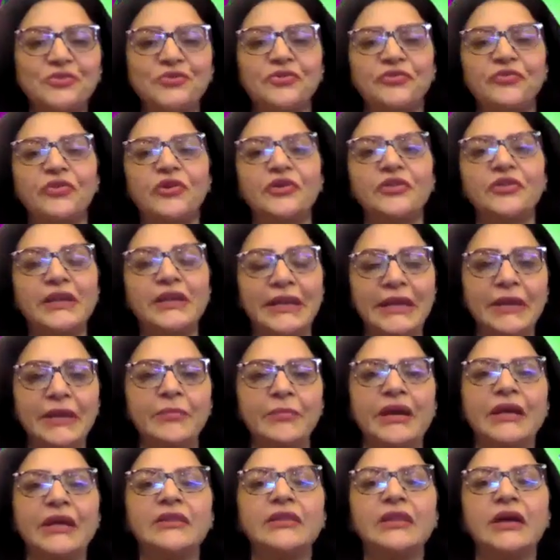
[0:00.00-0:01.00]
So for the
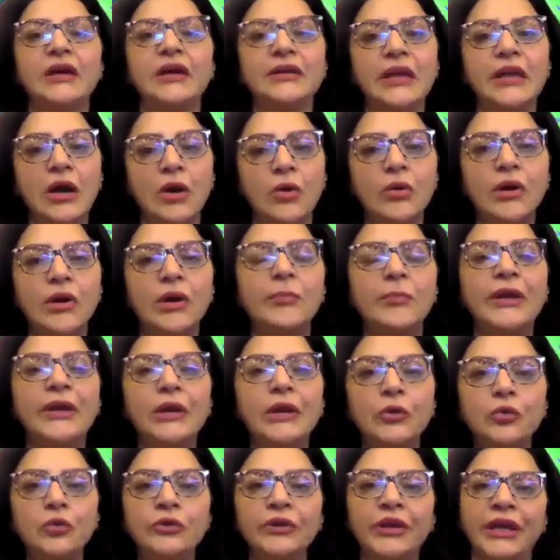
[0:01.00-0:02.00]
layman, now a
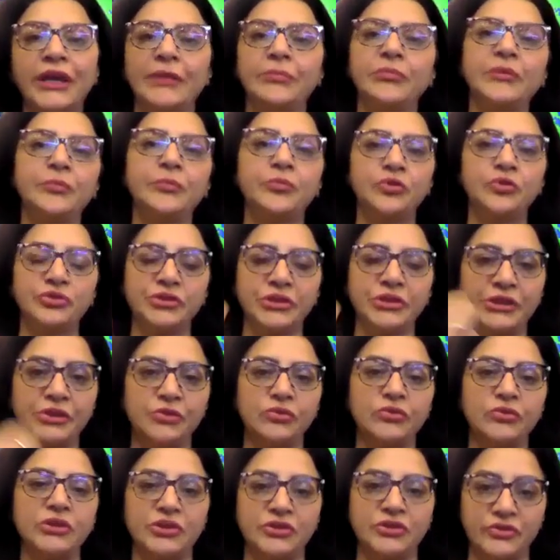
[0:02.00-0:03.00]
balloon can be put
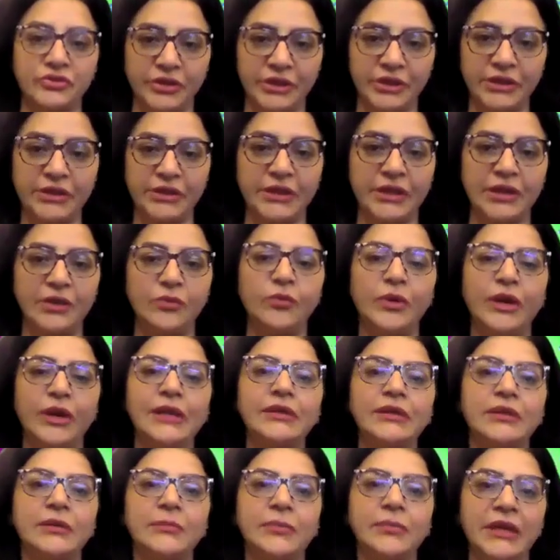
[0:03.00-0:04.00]
into the trachea while
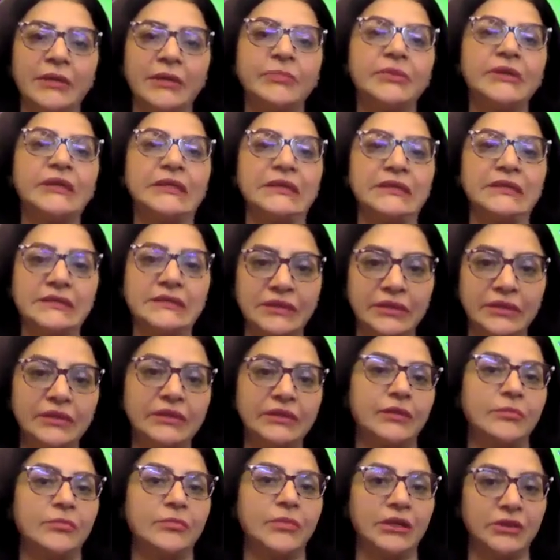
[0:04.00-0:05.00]
the baby is still in
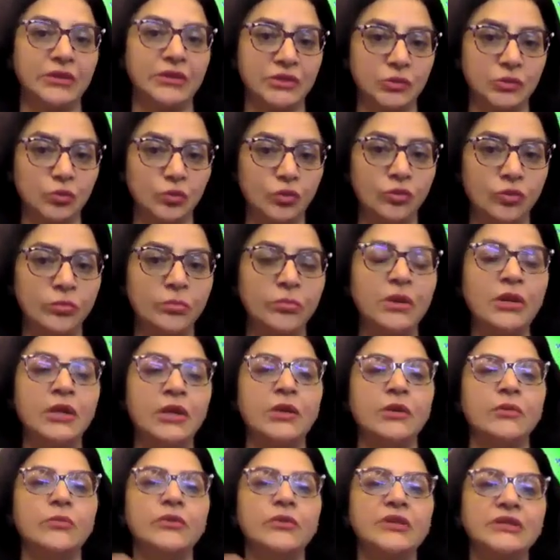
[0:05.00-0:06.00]
the mother's womb
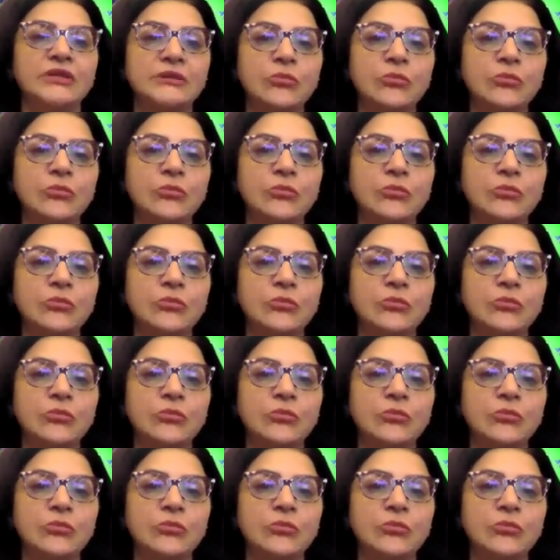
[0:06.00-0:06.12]
with a